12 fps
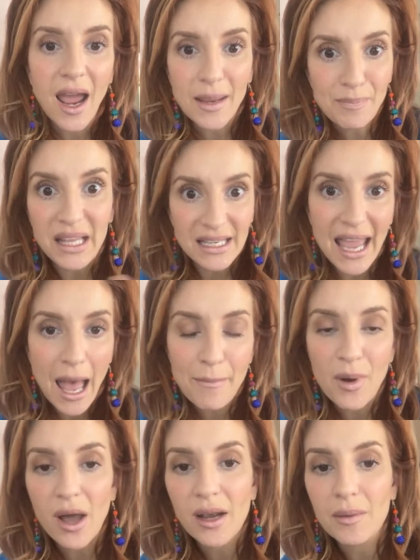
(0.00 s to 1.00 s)
I played
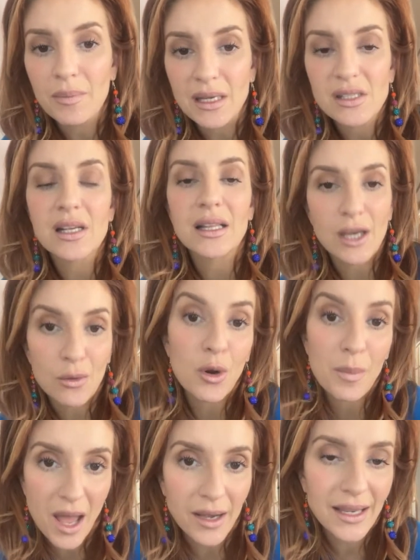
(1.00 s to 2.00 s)
Catbot, basically a
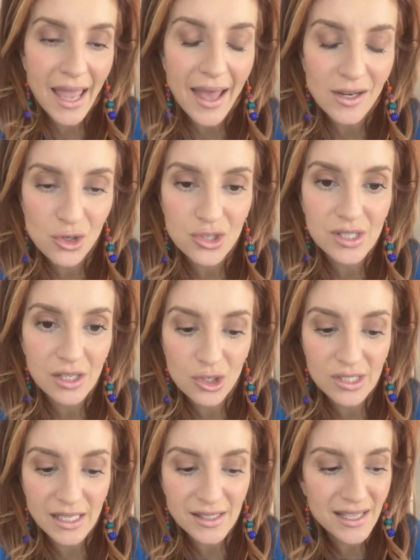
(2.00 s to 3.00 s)
robotic cat. It's just
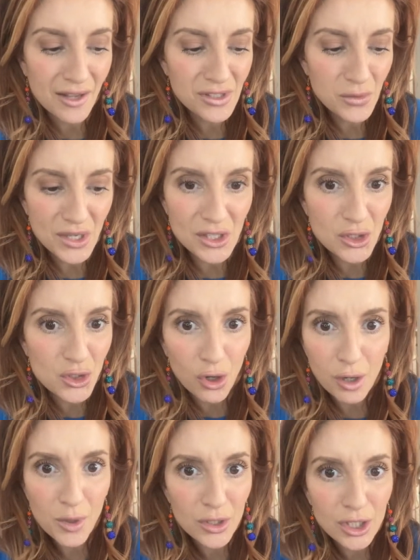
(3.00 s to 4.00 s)
like it sounds. It was
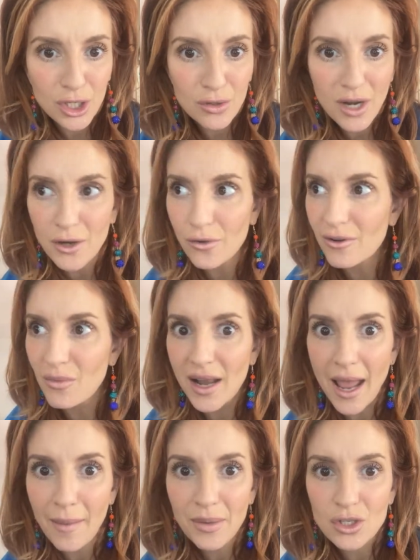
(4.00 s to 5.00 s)
adorable and cute. I don't know what
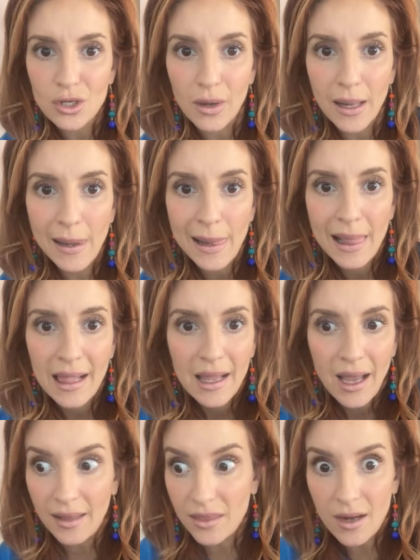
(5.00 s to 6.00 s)
happened to it.
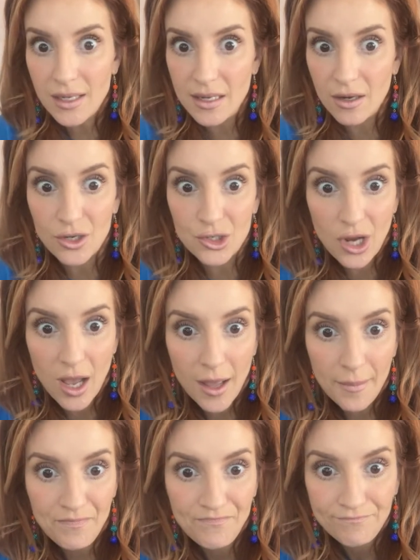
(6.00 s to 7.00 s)
I thought I did a good
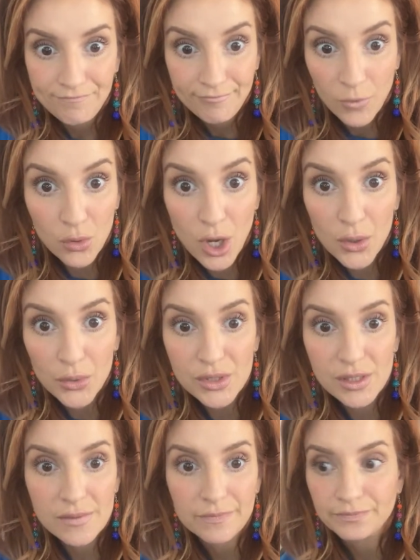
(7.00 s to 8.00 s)
job. Who
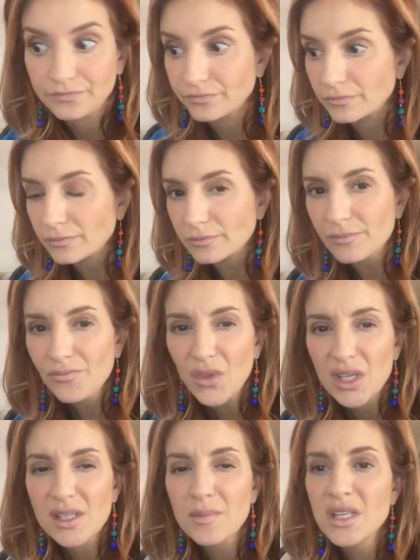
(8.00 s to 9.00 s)
knows?
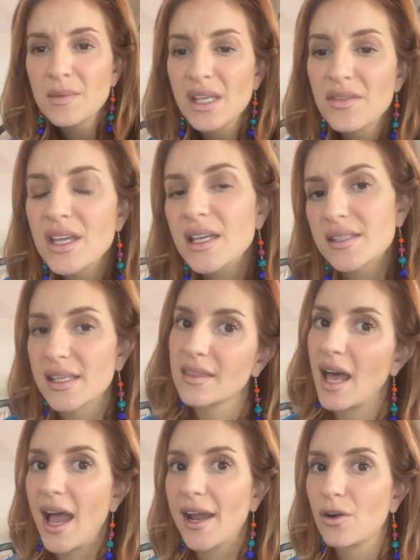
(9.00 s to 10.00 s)
Sometimes I think it's like the
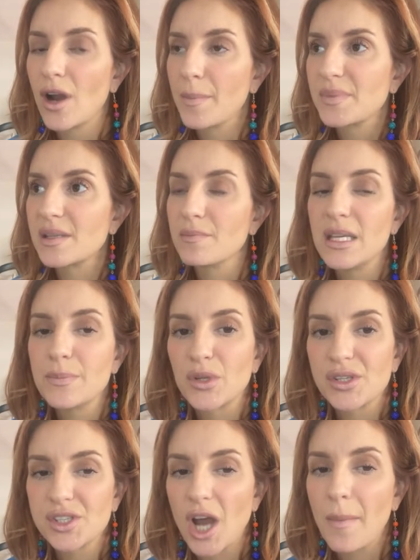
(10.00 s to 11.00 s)
higher ups and people
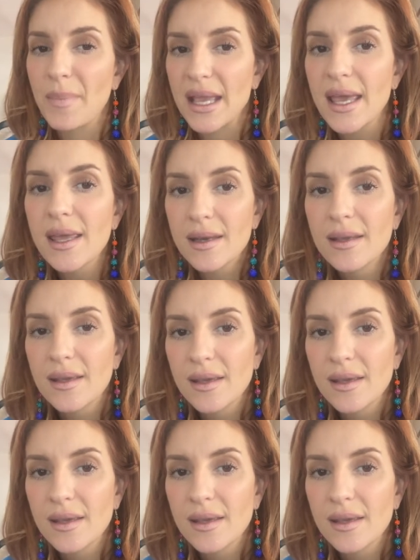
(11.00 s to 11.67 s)
stopping it.